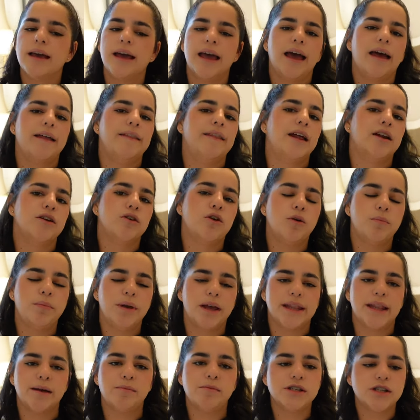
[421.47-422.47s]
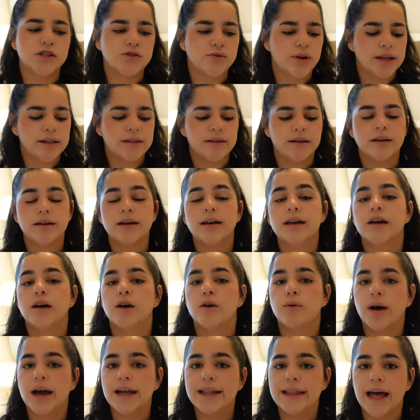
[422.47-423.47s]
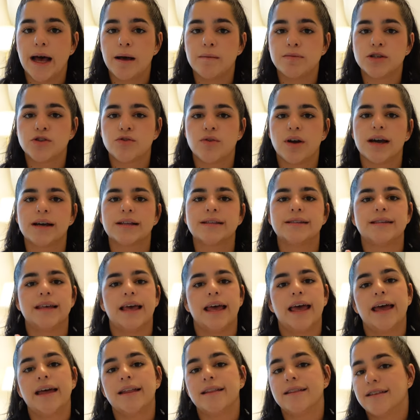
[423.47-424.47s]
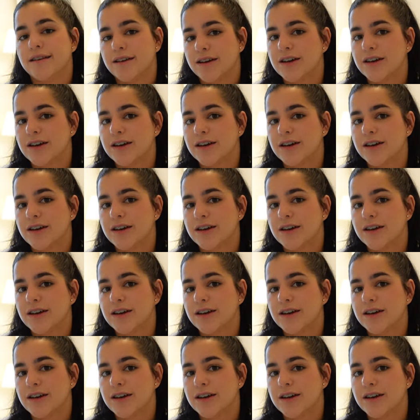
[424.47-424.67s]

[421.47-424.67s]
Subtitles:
and then go be a demonstrator, write abstracts, and